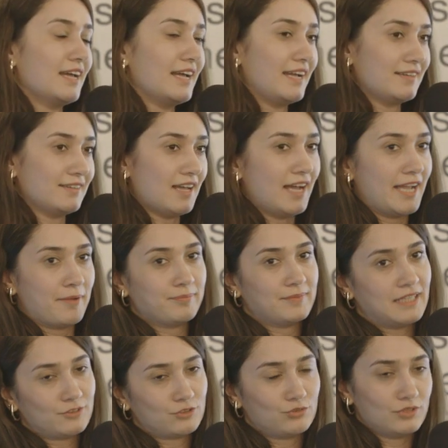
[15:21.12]
And I am
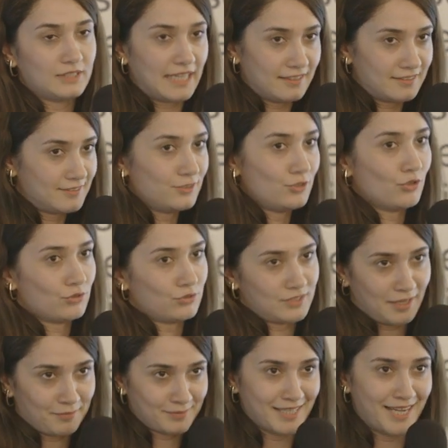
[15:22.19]
not doing SEO
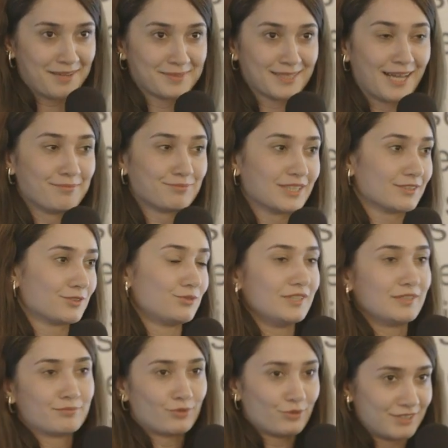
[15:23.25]
sometimes. I'm just
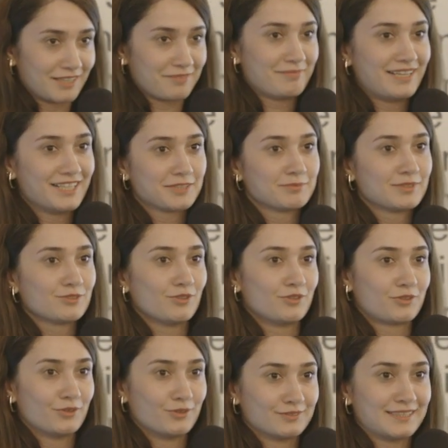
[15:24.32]
doing project management or
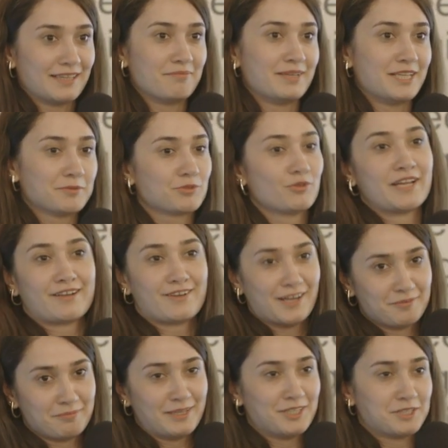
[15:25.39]
content management or
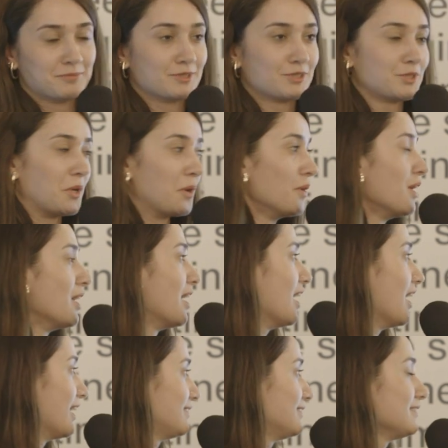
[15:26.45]
account management. So
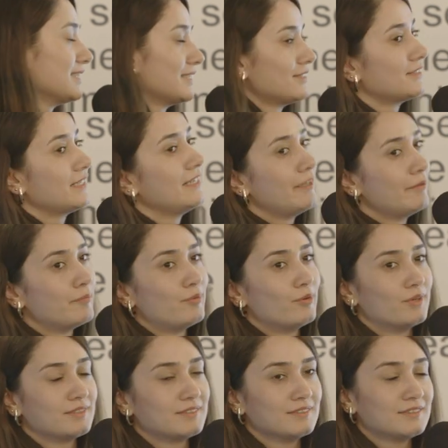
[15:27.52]
I think this is really
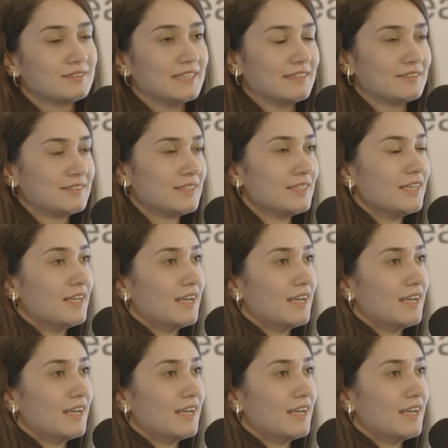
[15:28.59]
important that